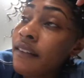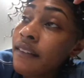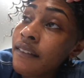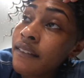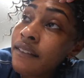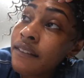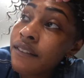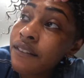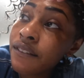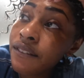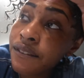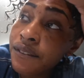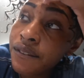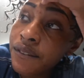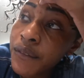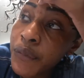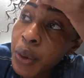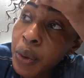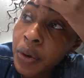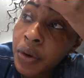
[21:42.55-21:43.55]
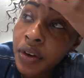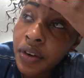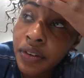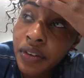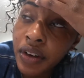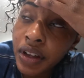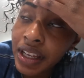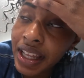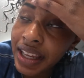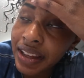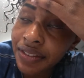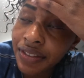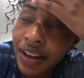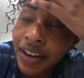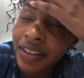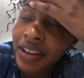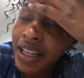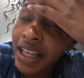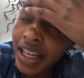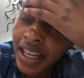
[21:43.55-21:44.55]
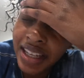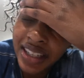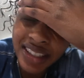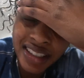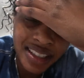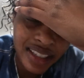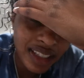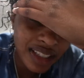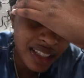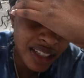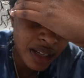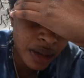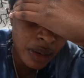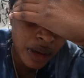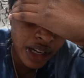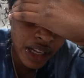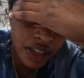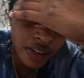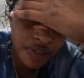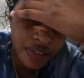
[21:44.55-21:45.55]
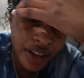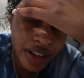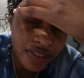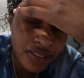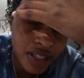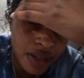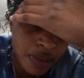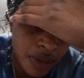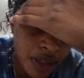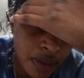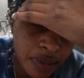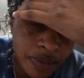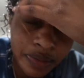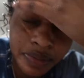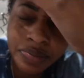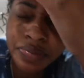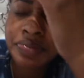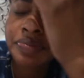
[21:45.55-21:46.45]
5 o'clock. About, like, 5 something.